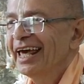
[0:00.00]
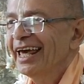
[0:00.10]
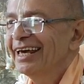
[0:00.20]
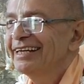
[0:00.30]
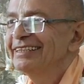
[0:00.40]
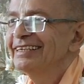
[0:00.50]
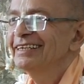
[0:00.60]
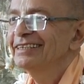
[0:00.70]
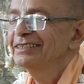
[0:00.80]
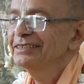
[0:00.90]
And
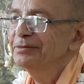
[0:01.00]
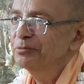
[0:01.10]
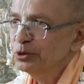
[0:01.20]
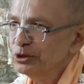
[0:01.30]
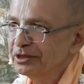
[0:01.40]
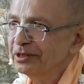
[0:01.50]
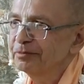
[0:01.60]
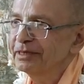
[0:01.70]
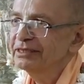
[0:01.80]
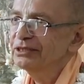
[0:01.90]
uh, this emotional
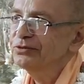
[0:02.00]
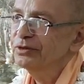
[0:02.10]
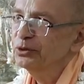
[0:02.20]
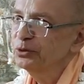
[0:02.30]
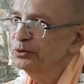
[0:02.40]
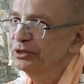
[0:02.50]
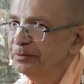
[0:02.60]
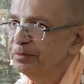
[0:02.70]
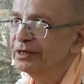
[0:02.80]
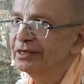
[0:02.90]
message will go
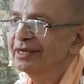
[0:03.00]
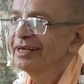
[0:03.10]
deeper,